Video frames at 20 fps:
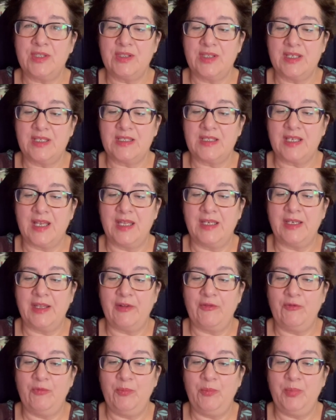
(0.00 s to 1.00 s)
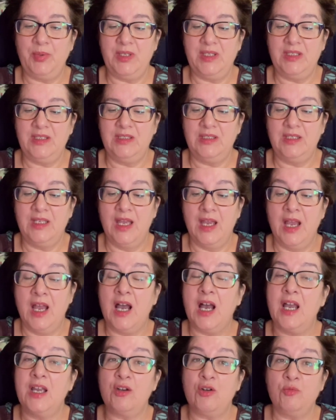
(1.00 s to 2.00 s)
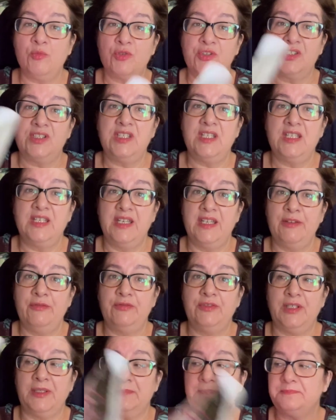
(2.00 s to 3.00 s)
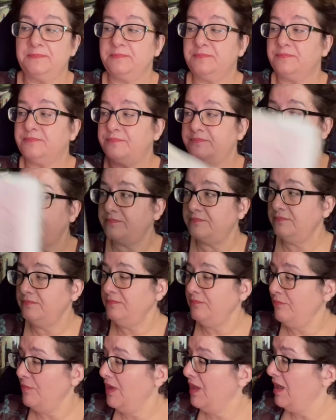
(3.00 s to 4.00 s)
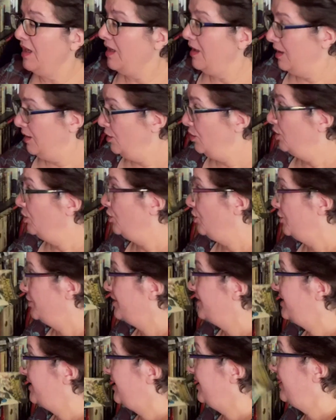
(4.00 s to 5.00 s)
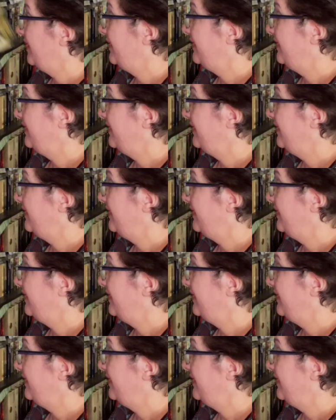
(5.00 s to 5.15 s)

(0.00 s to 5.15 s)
this, and I almost DNF'd it. In all honesty, I